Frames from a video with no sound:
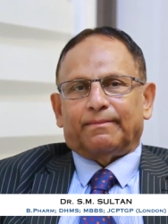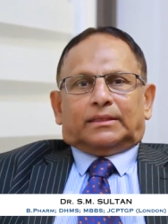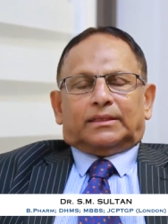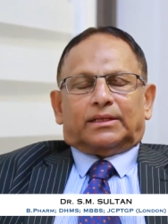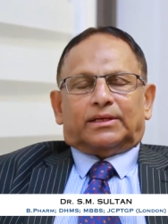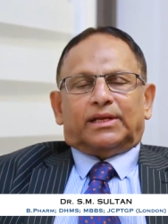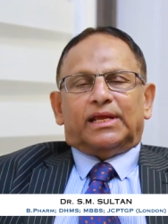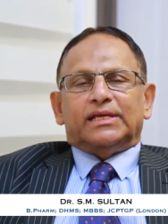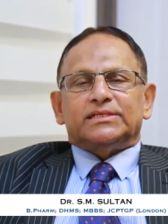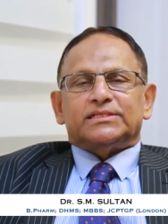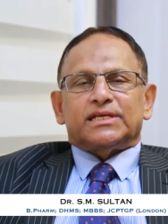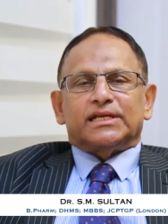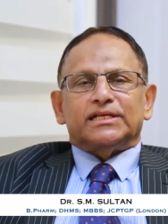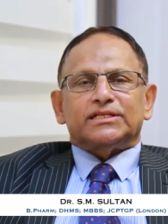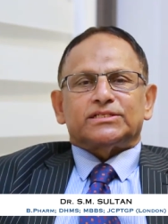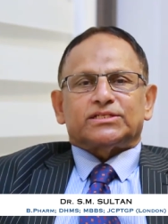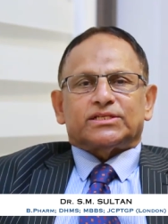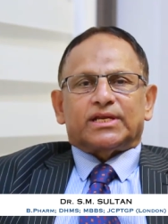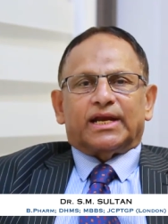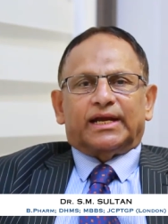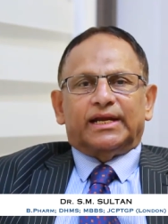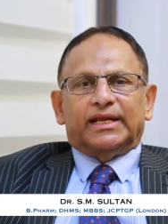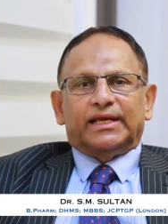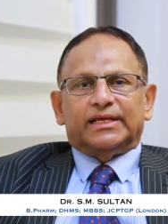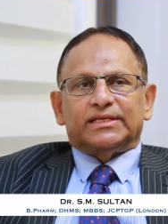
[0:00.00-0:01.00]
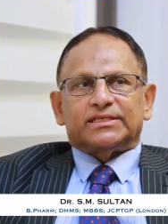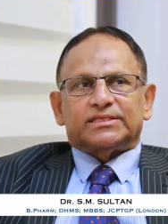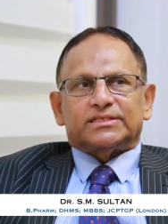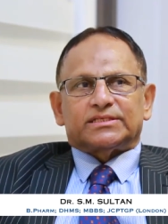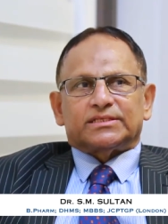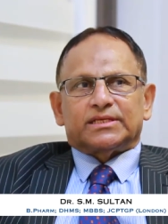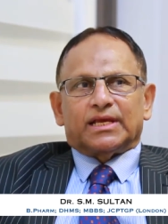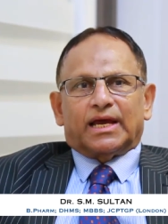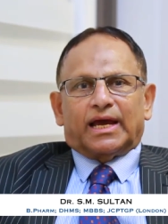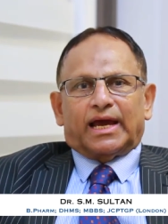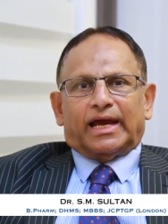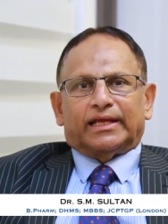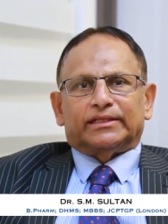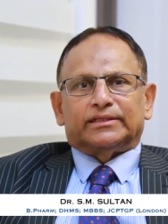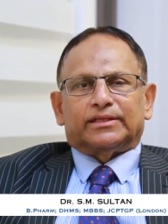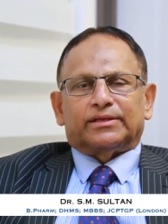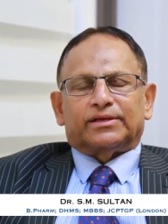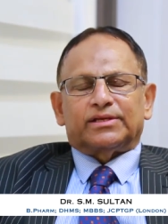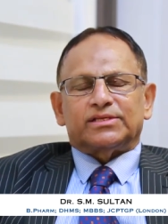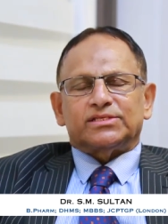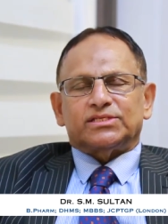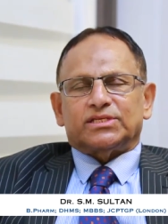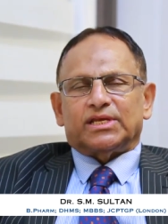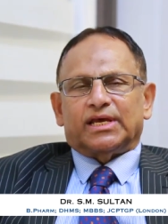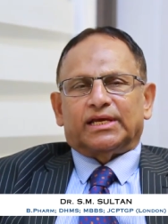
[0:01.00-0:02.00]
The recent studies and the
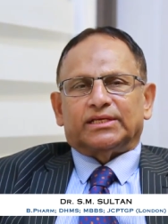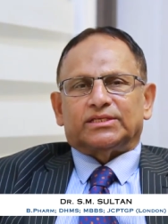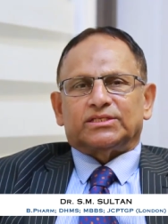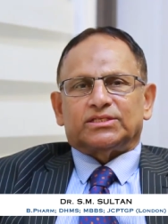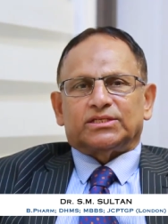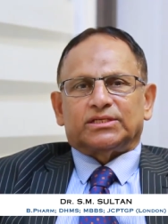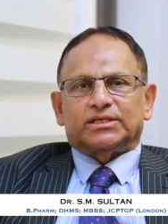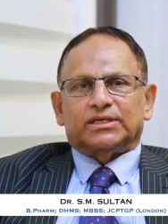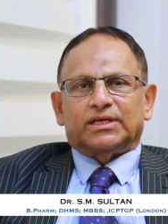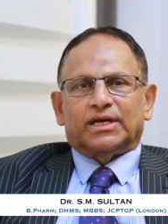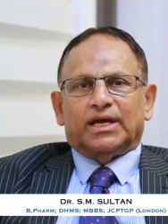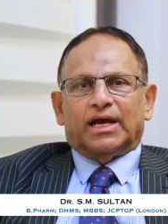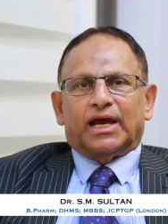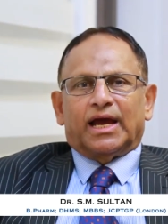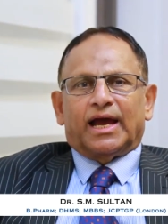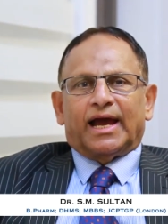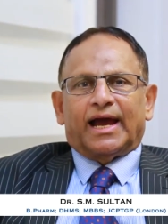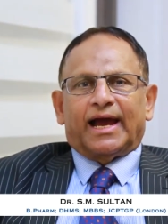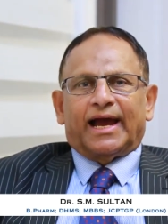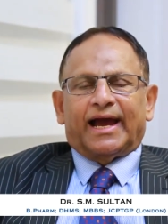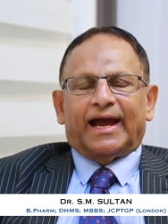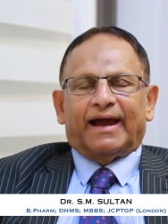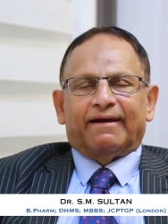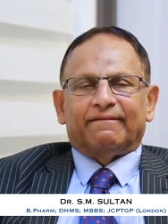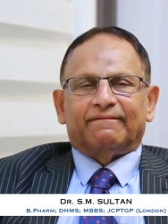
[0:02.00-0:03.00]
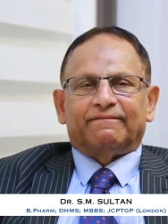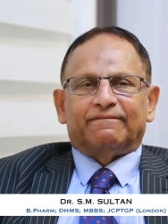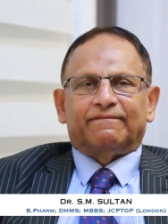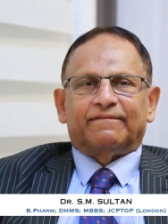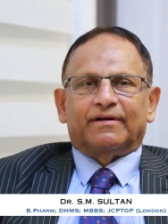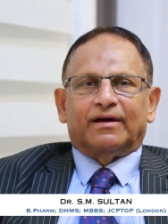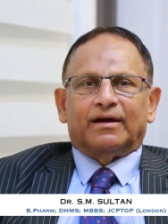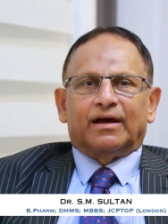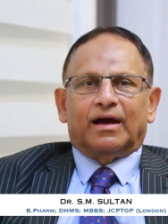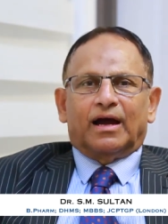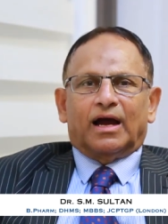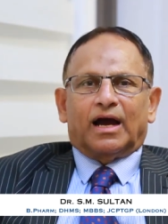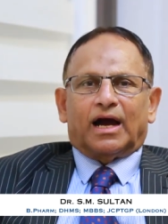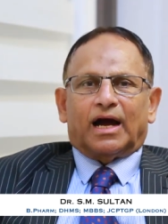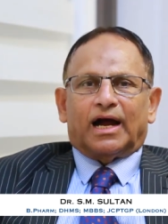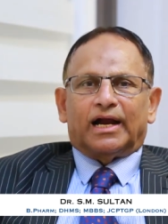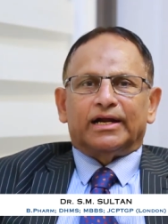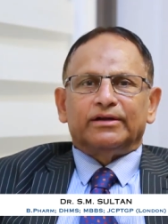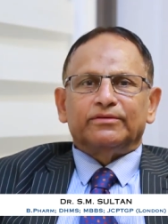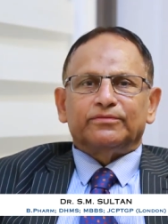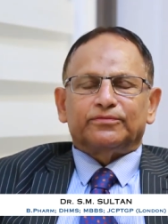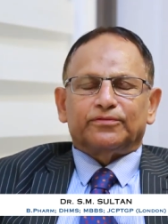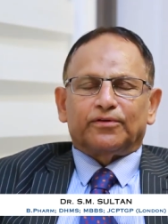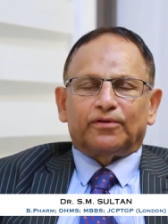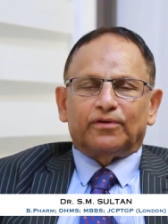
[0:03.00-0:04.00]
research have
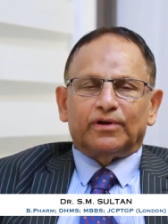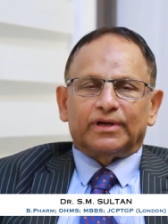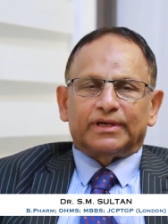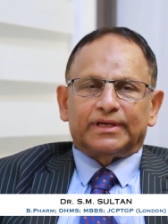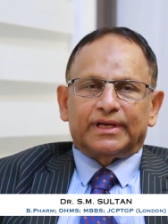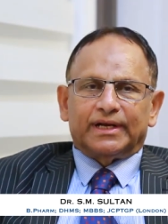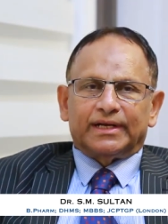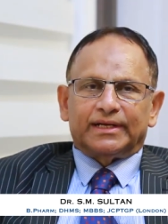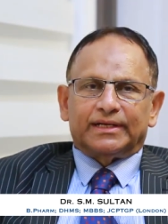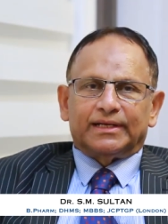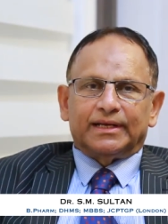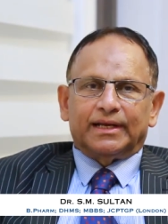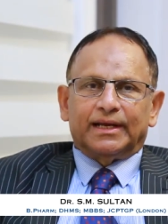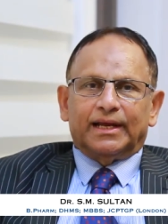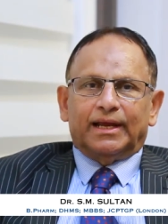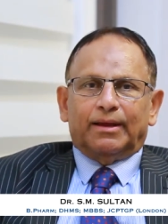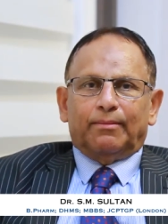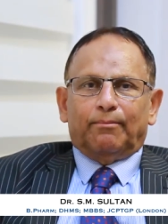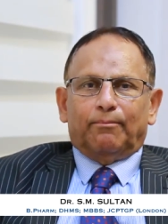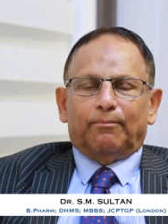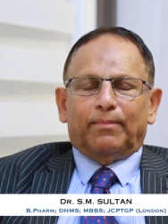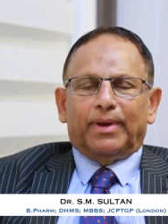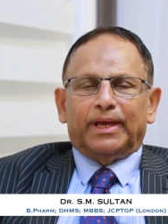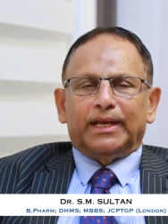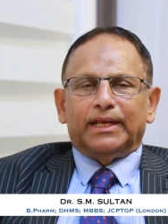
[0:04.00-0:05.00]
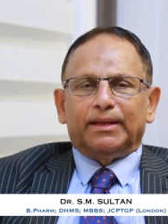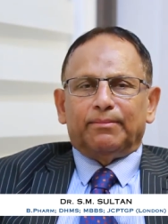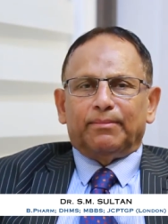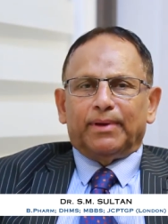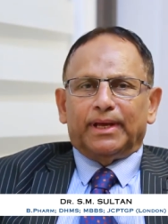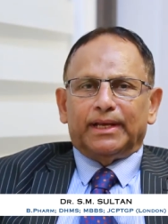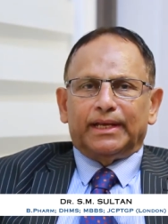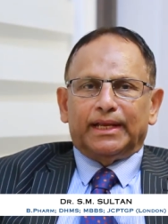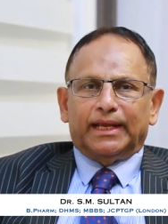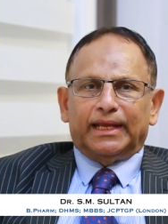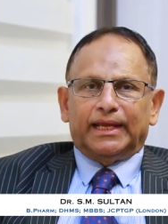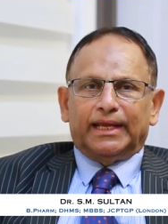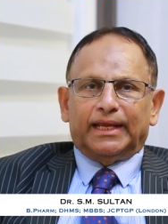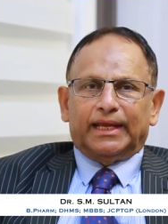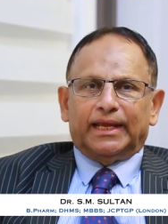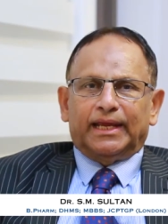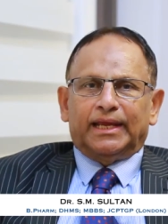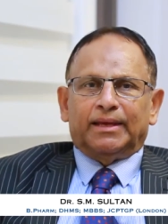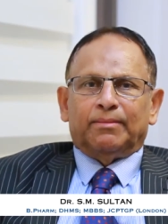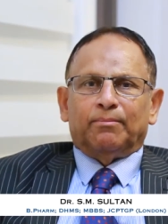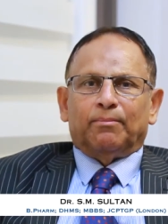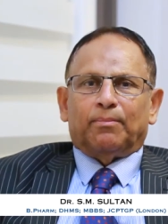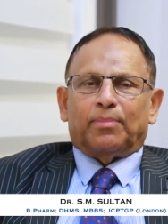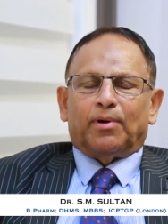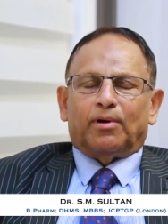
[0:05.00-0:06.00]
unfolded many
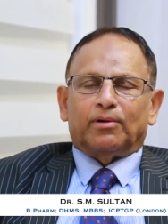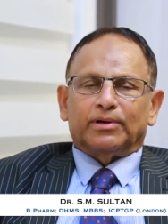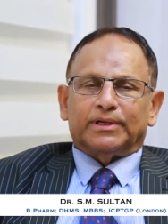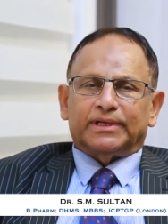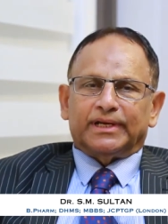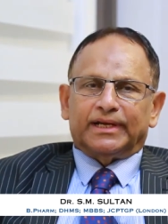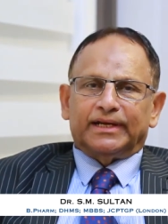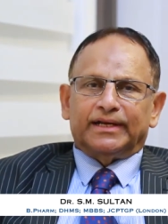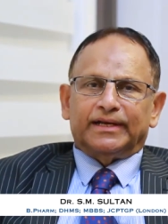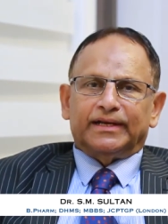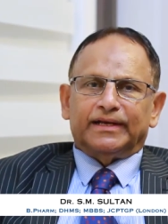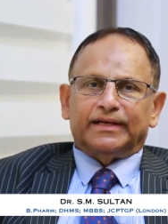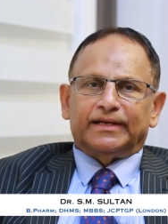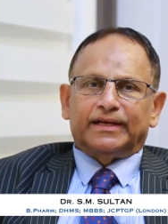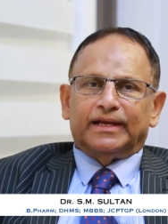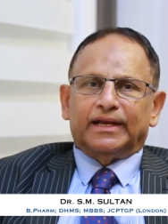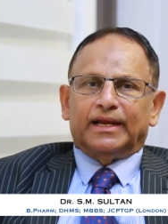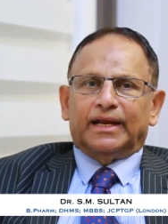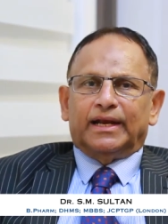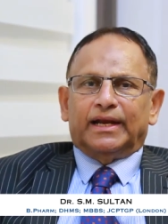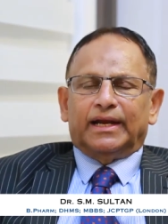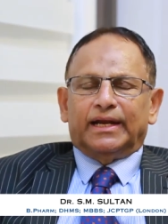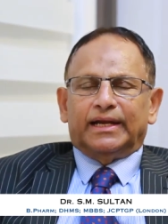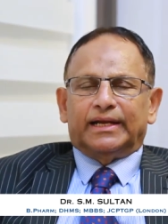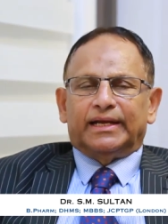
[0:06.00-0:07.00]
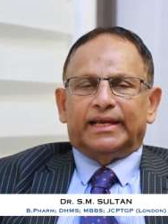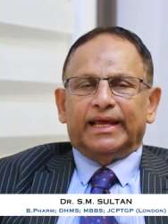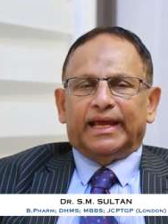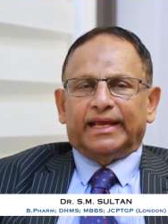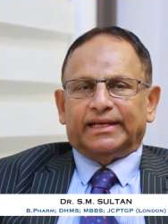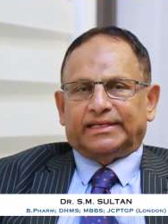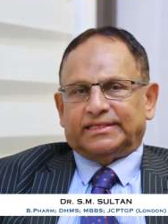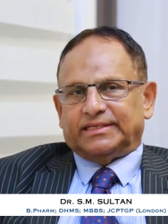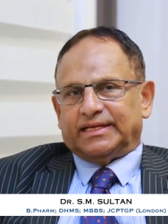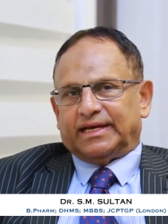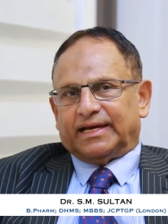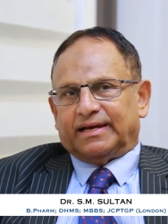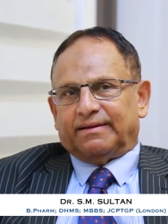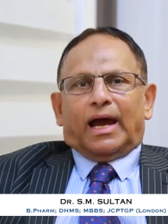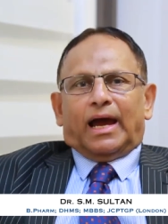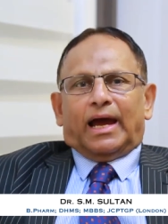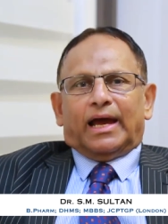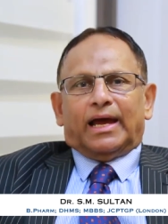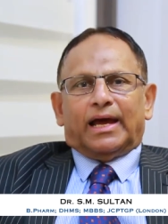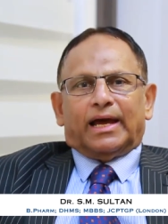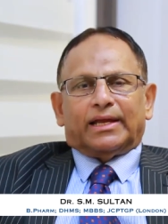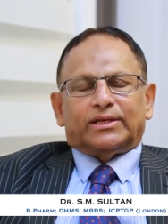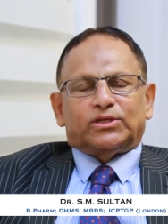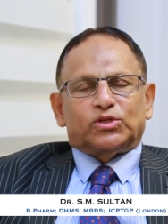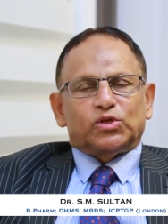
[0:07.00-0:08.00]
important data.
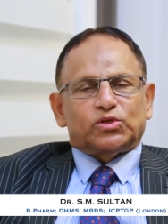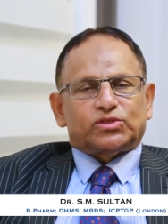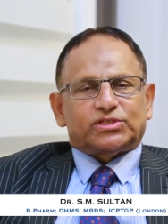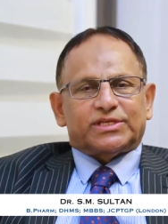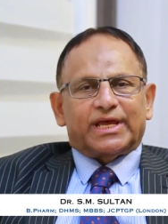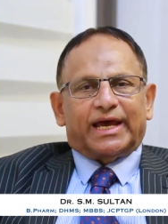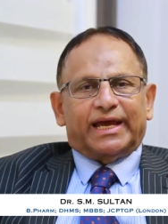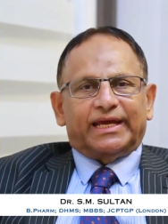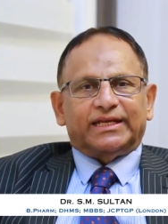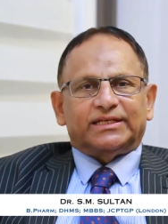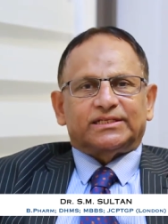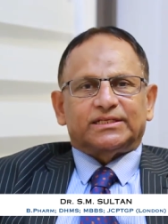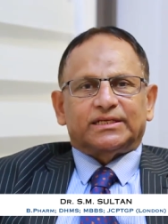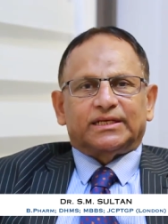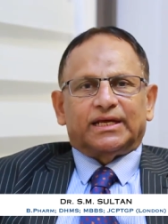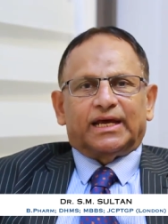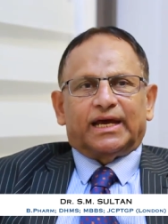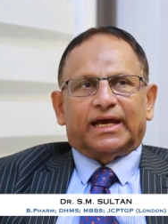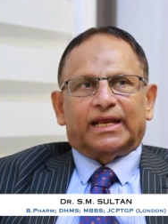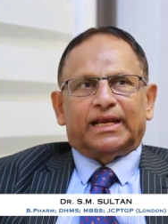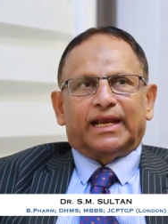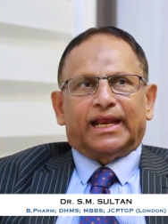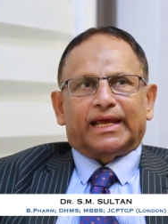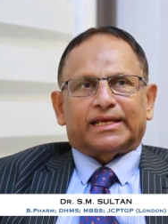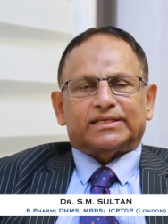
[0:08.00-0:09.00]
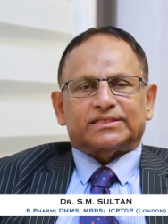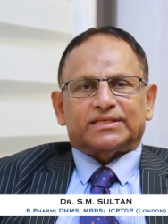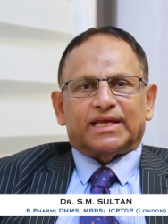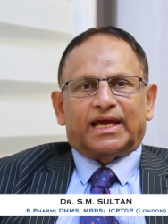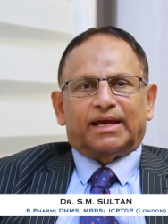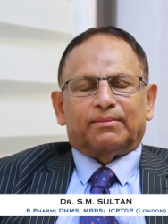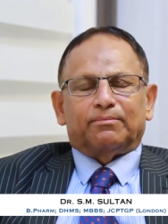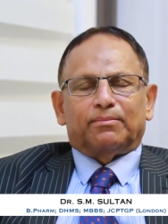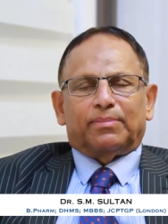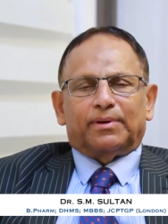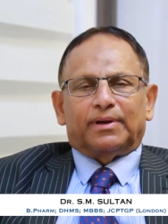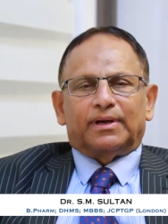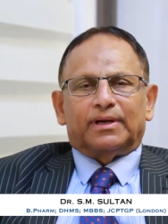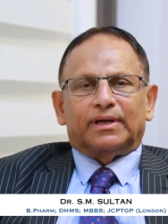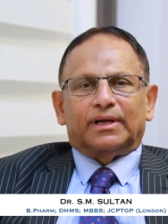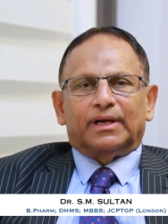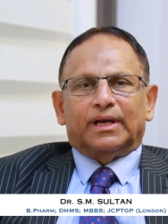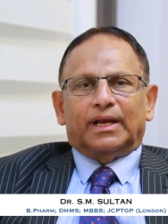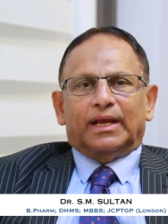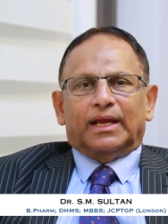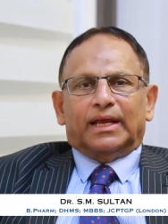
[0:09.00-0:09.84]
To cite an example